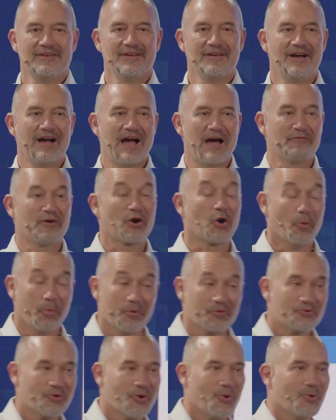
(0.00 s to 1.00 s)
I have a global
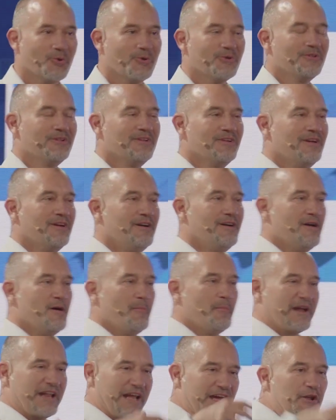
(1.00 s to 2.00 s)
role,
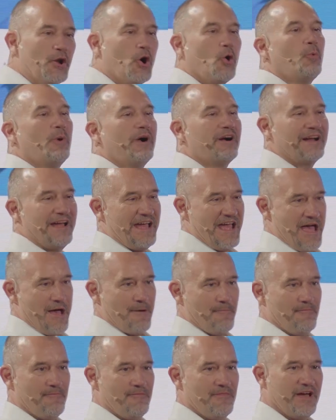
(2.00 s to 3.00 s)
but I know where I am,
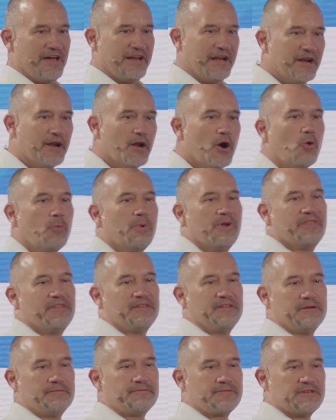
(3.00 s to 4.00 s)
and I know where the
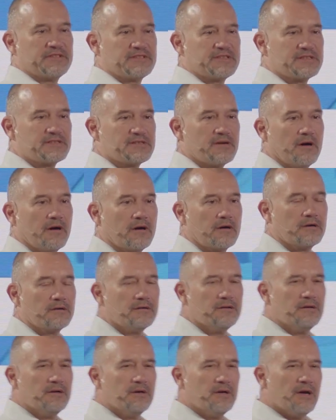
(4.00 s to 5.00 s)
differences are.
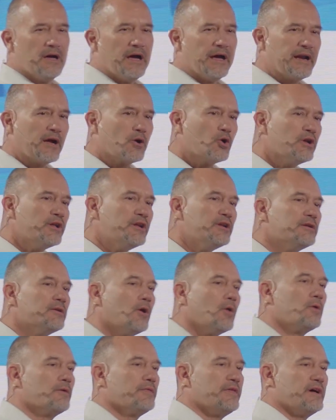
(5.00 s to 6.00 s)
And I only
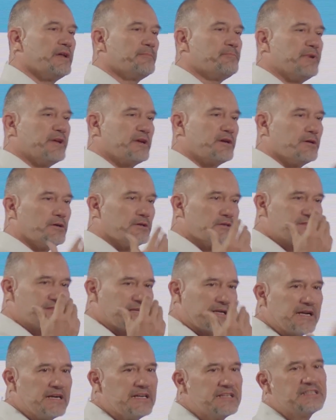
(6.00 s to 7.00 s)
know that because the
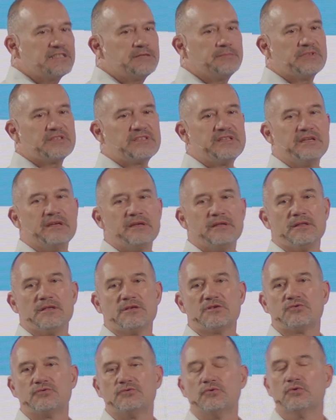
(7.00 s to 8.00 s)
customers here in
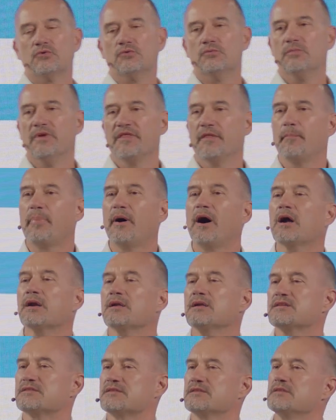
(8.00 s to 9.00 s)
this room and the
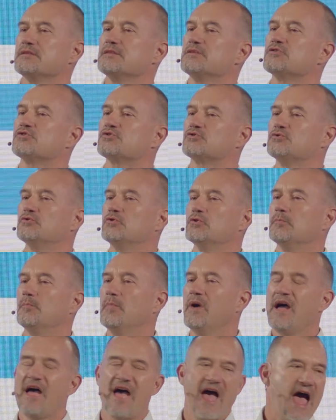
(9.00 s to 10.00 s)
partners in this room
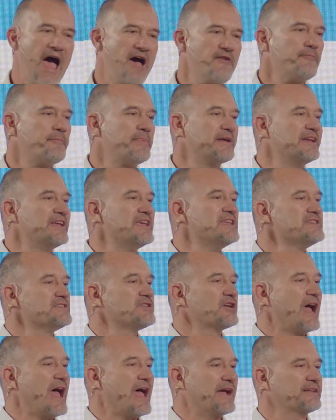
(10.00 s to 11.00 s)
have been
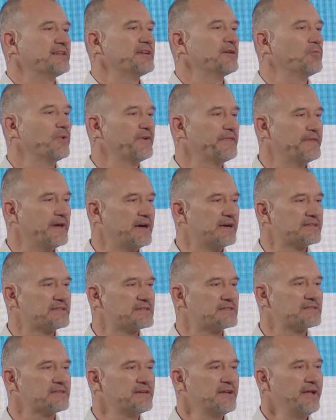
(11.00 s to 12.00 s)
interacting with
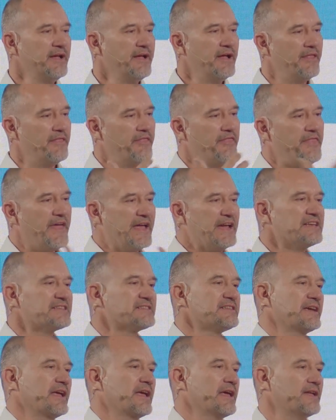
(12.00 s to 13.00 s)
us. And thanks
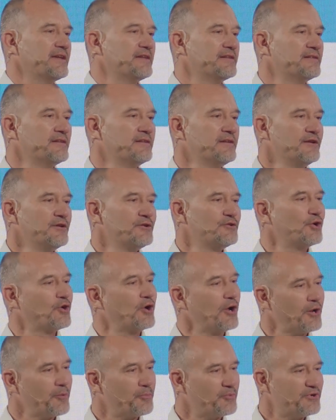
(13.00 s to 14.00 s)
again to
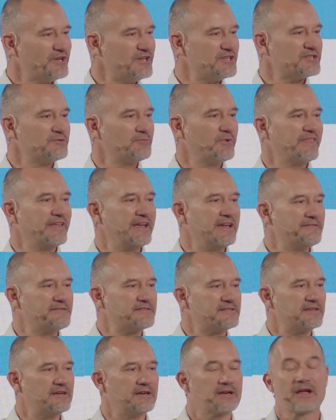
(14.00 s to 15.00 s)
collaboration with
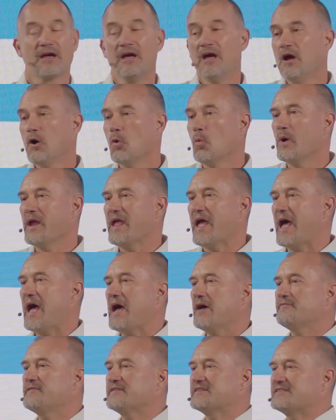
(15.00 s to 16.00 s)
AFSAC, we
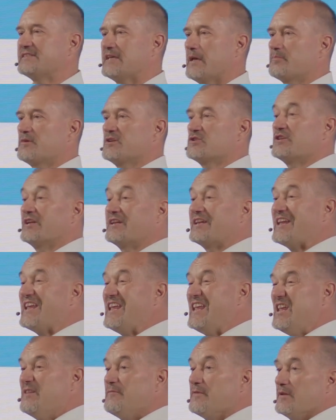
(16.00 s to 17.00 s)
have established it
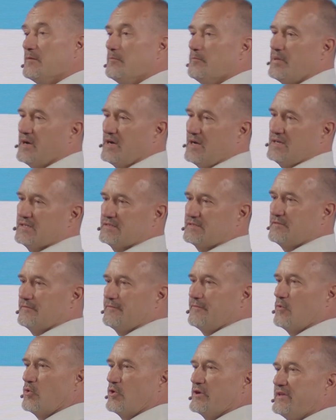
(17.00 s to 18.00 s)
even past the
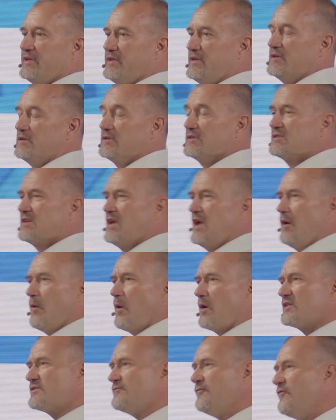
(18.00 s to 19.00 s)
4 years,
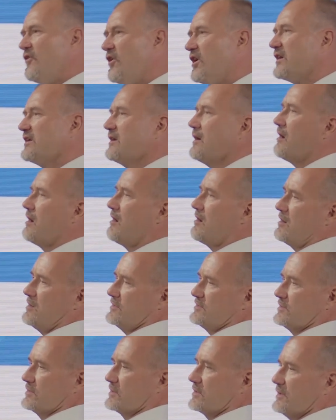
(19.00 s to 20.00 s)
where it's very hard
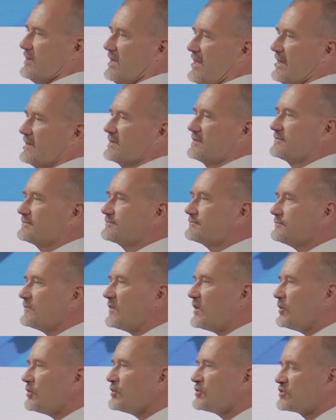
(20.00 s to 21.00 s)
to connect.
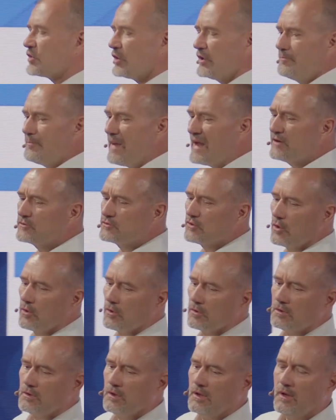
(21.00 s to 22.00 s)
So in my
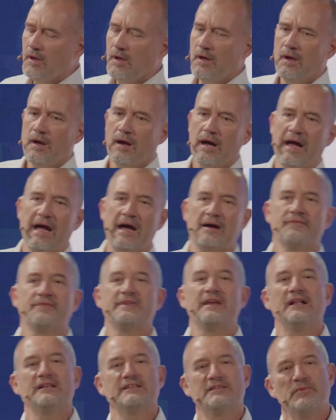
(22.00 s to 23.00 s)
role, I have the
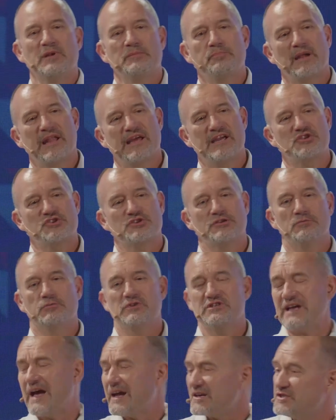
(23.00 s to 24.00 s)
ultimate pleasure,
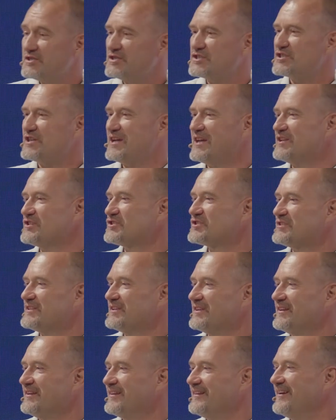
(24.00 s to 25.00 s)
which actually changed
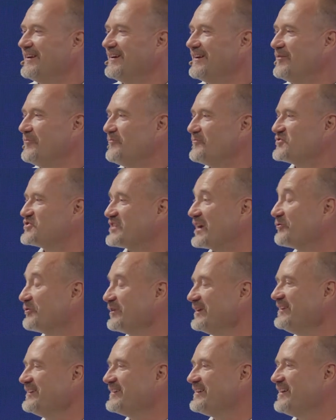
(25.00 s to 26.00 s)
in
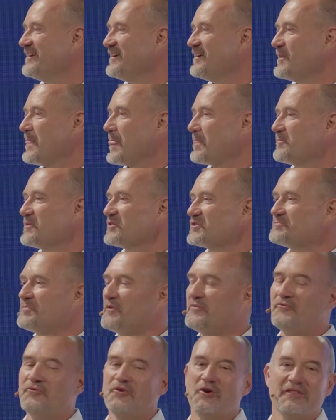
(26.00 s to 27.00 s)
January, because
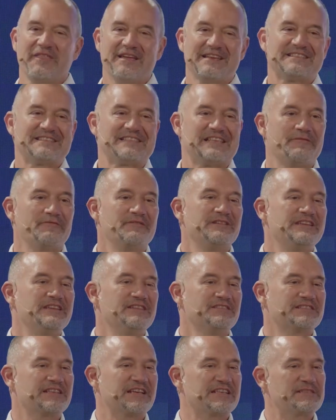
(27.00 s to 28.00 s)
before that 7
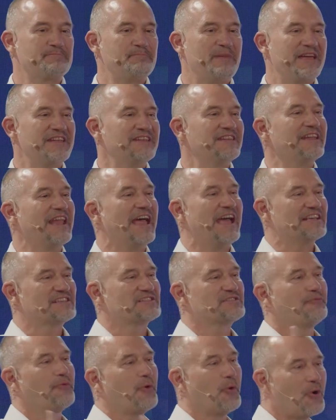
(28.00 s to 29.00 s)
years I spent in
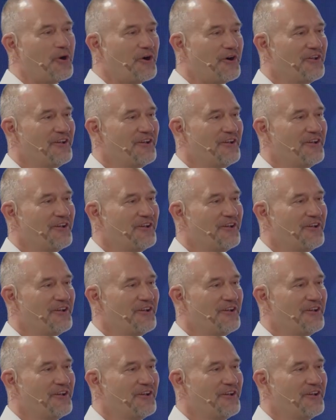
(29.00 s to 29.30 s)
S4.